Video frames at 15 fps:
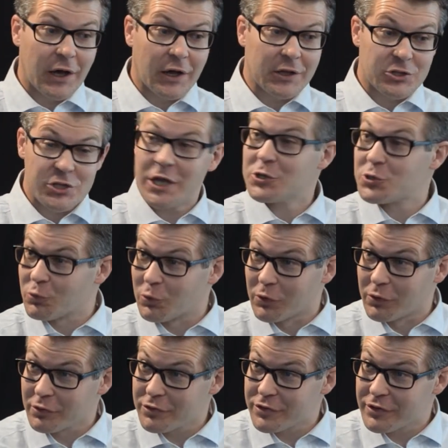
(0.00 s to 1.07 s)
change the
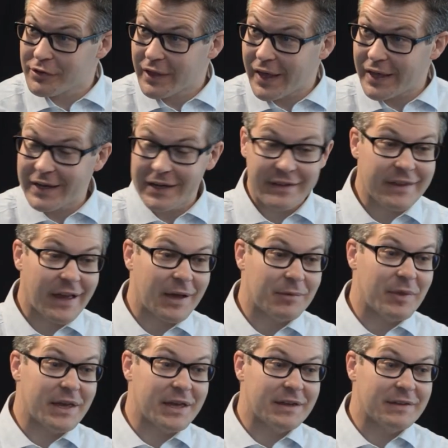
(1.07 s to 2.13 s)
rules. At any time
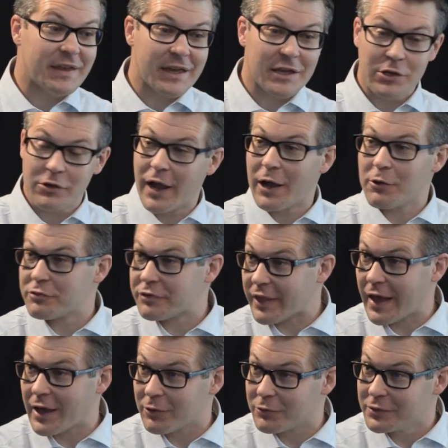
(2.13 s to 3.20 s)
they can take your house
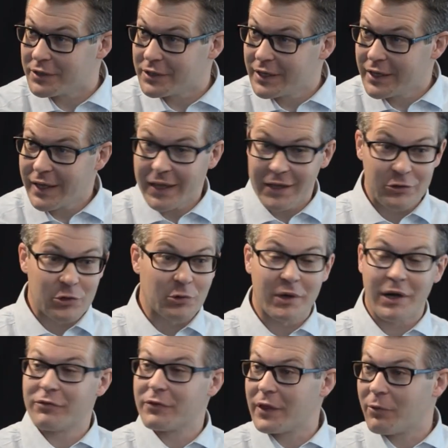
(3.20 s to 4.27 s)
down and do
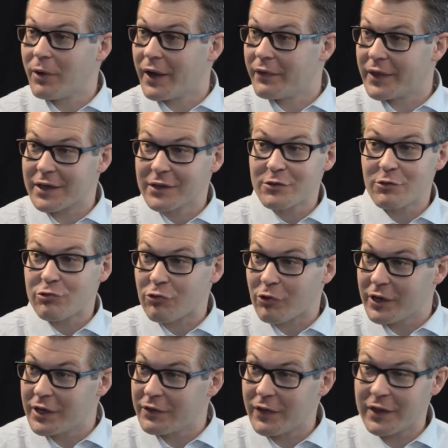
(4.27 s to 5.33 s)
whatever they want. They can
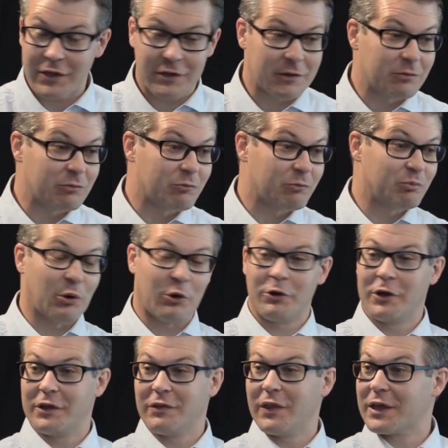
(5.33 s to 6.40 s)
destroy it, they could burn
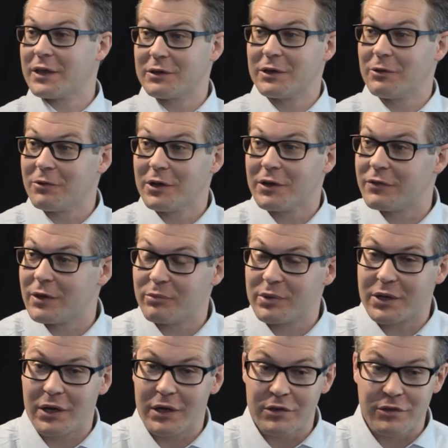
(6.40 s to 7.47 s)
it, they could get rid of it,
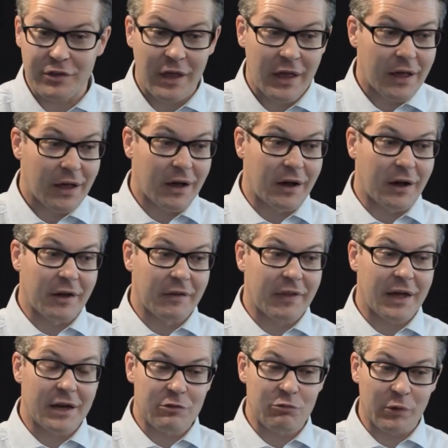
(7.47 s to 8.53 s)
because
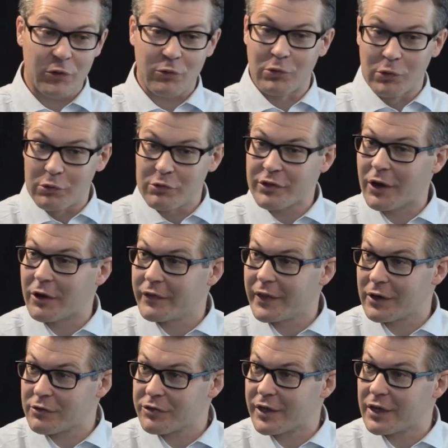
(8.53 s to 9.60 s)
that is what the rules are
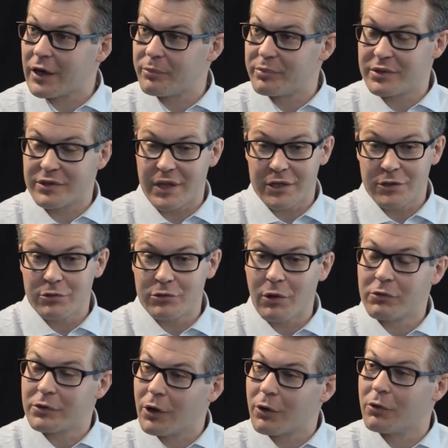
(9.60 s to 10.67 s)
that are set up, is that you
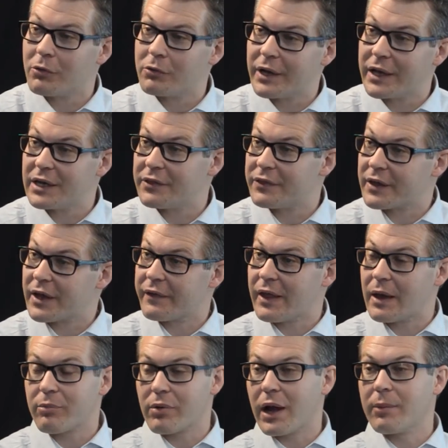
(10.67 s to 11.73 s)
don't own anything on
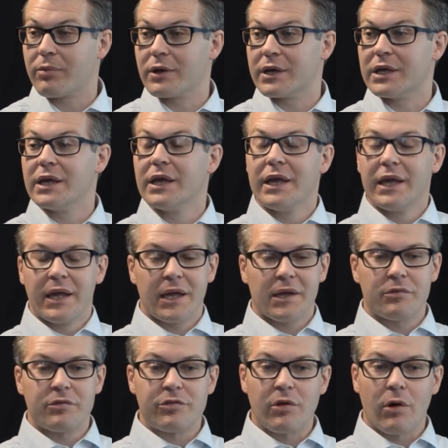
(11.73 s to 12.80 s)
that property.
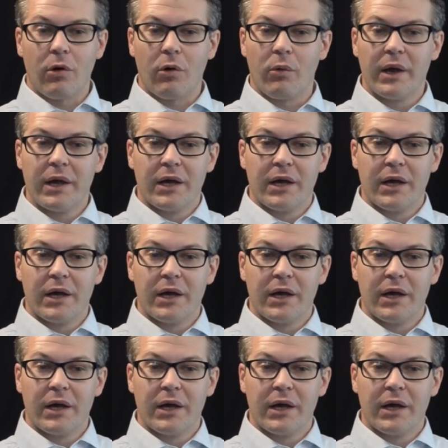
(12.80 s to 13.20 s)
And so,